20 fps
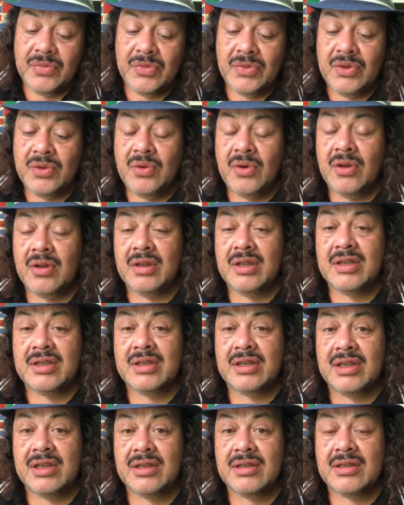Do all these
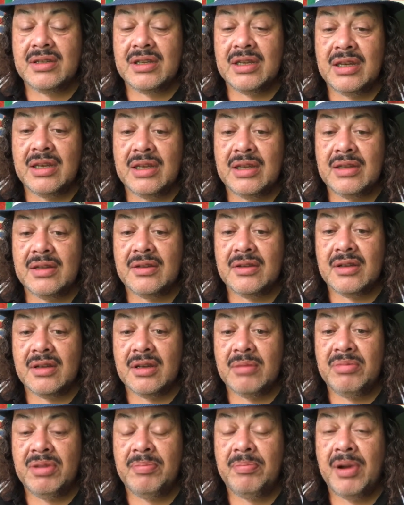things and
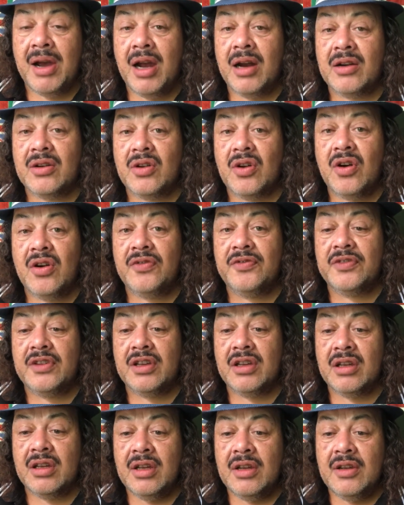be part of
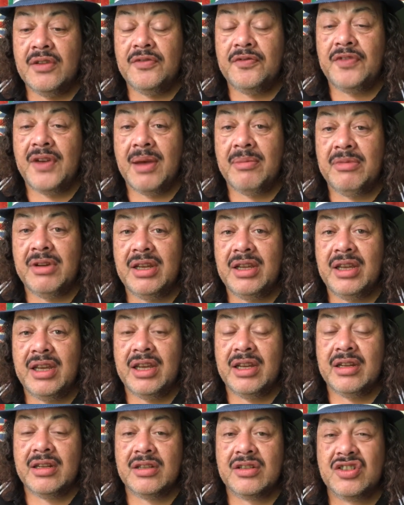the family
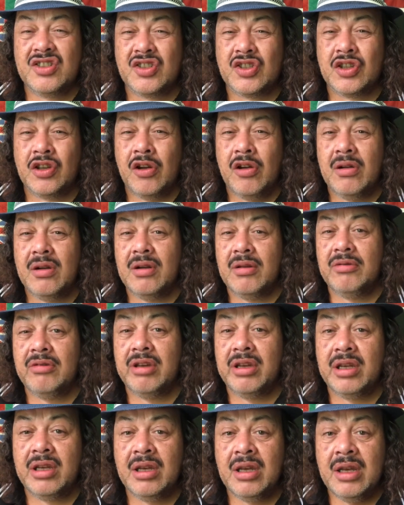in a stronger
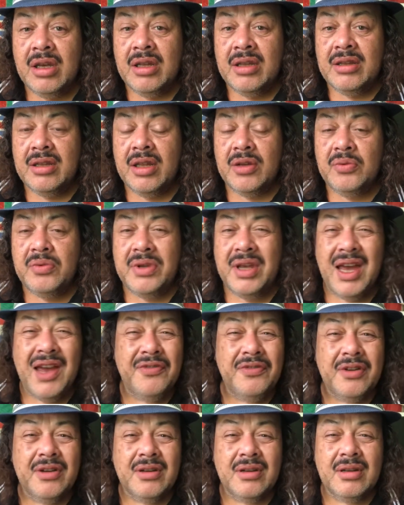way than we
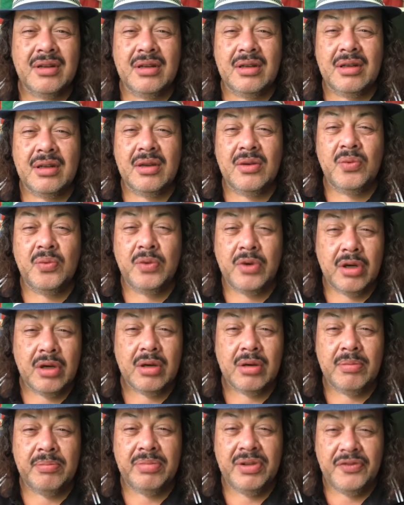ever
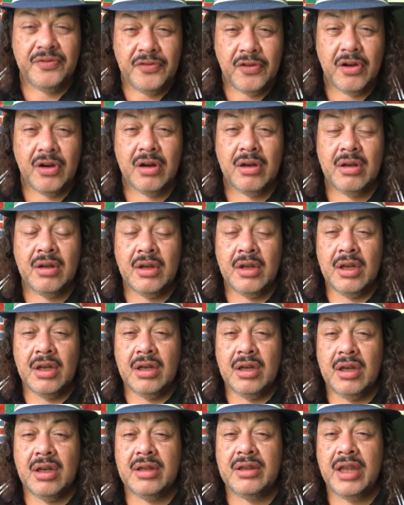were before.
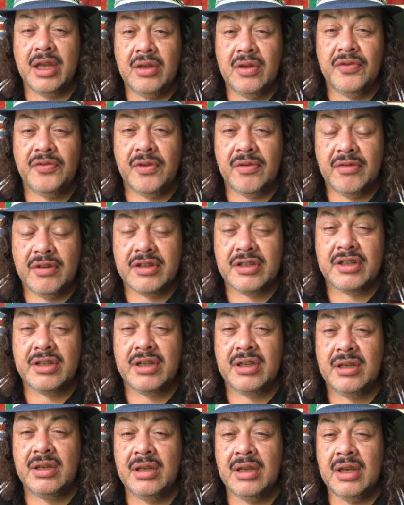Thank you for
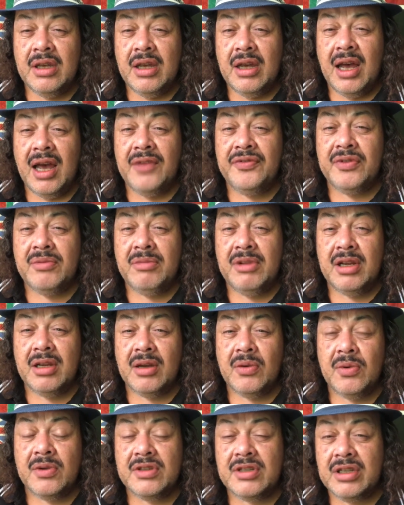watching. Ivan
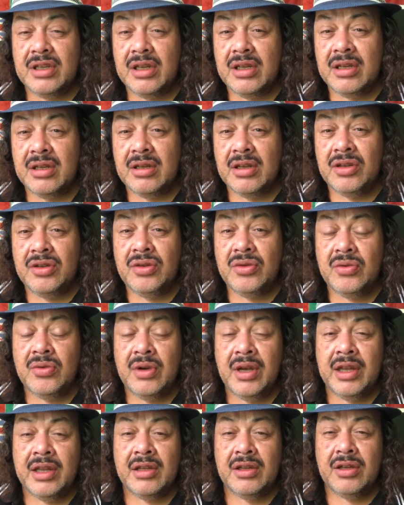Meler, once again,
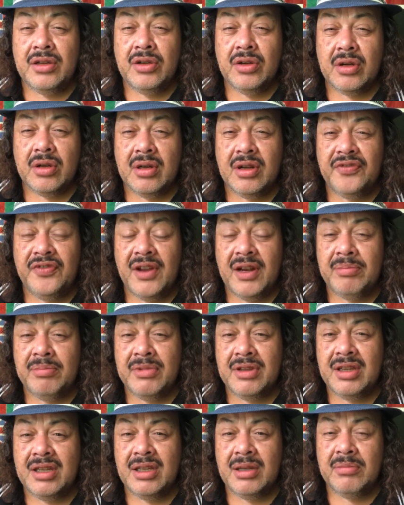you and your
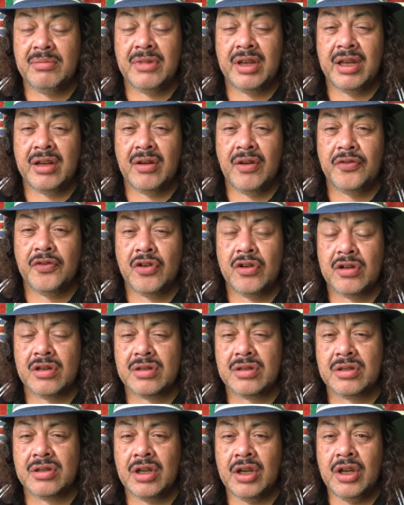development team, and of
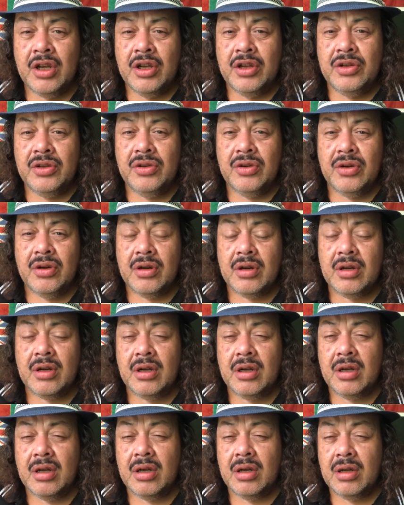course
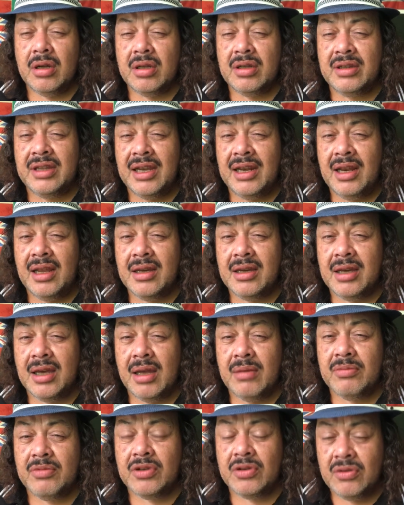your
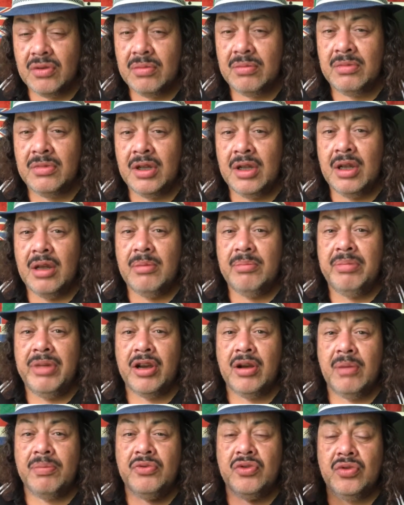Telegram room. Big
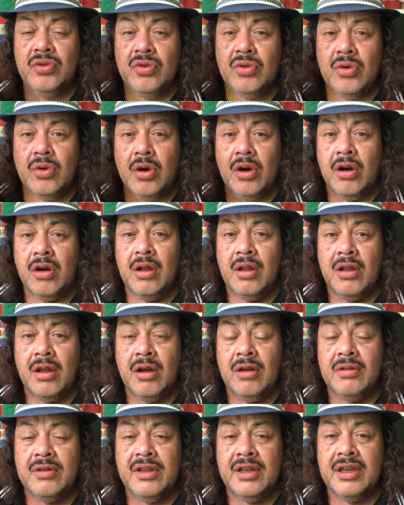up to you all
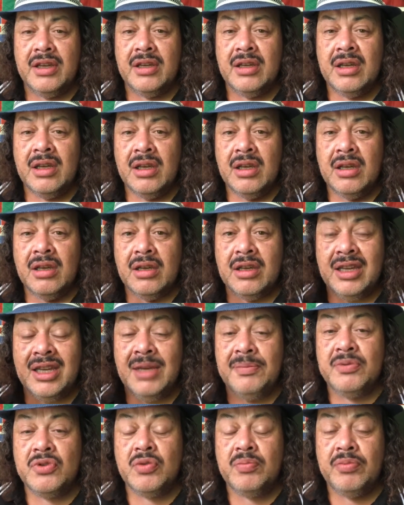out there.
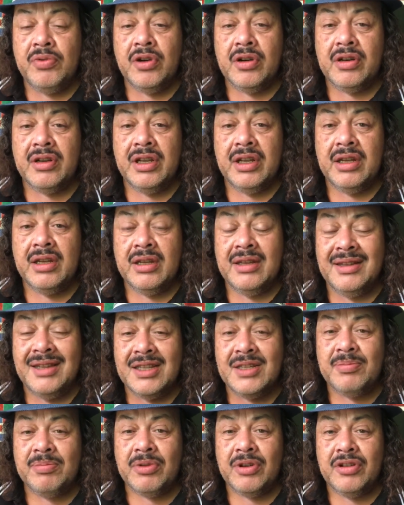Keep supporting
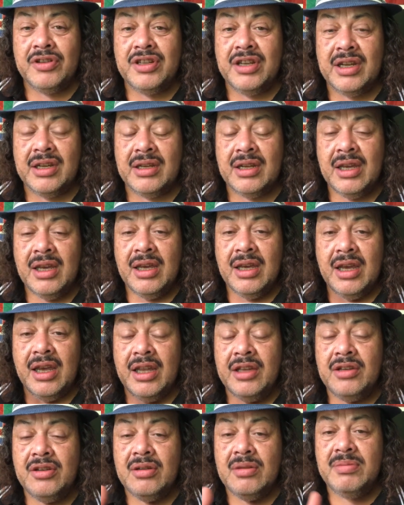this project,
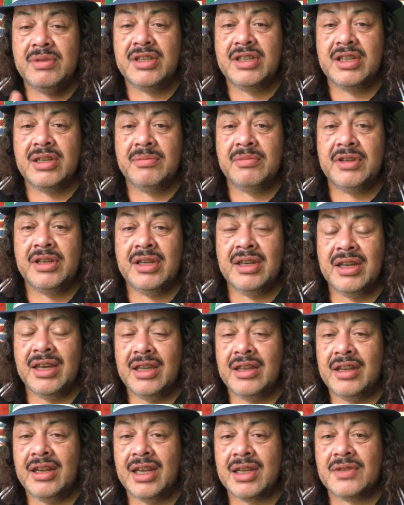and you'll be seeing me
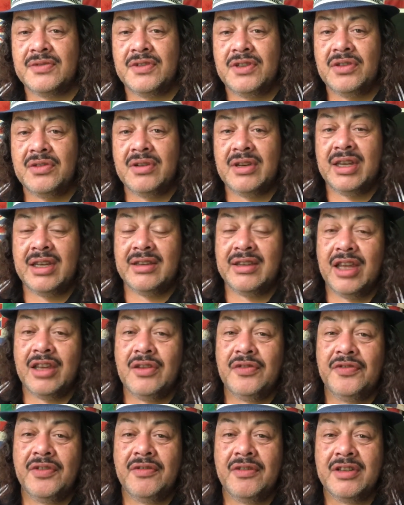in the next video again. Thank
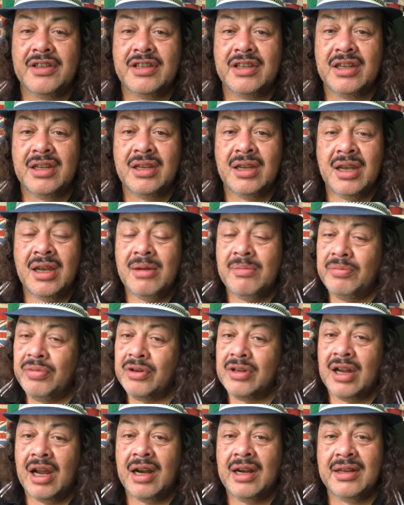you for watching.
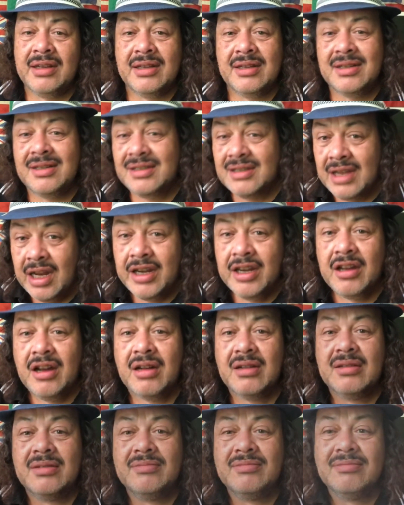Puck Darlington signing
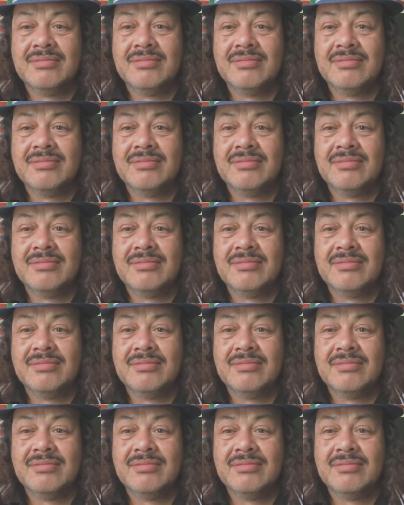out.